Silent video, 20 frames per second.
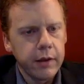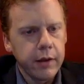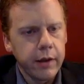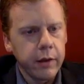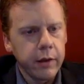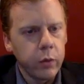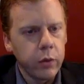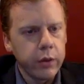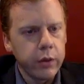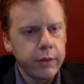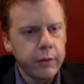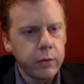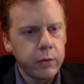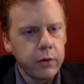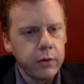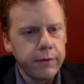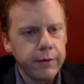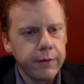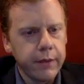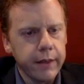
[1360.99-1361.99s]
And William
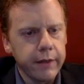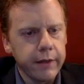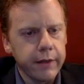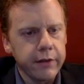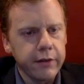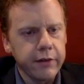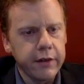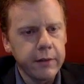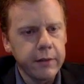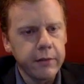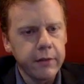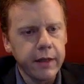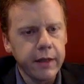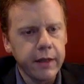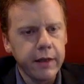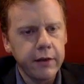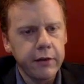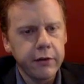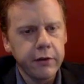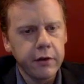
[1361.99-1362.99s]
Wolf asks, it seems like
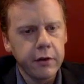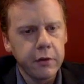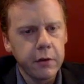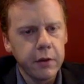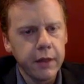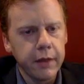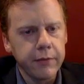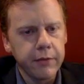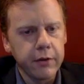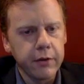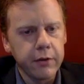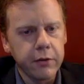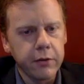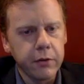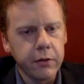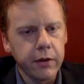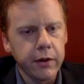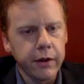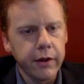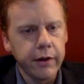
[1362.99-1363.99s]
Israel will have to
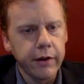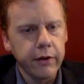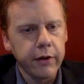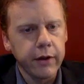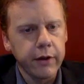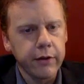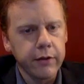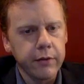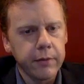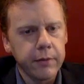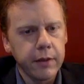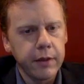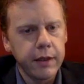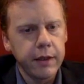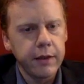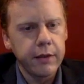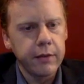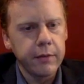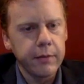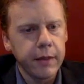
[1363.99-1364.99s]
destroy Iran's
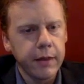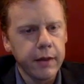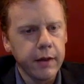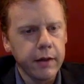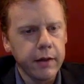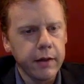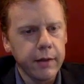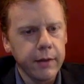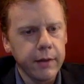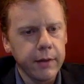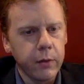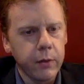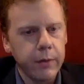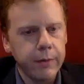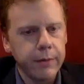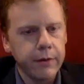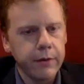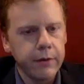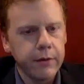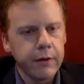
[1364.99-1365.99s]
ability to make atomic
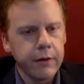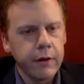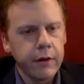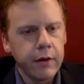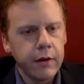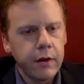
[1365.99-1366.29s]
weapons.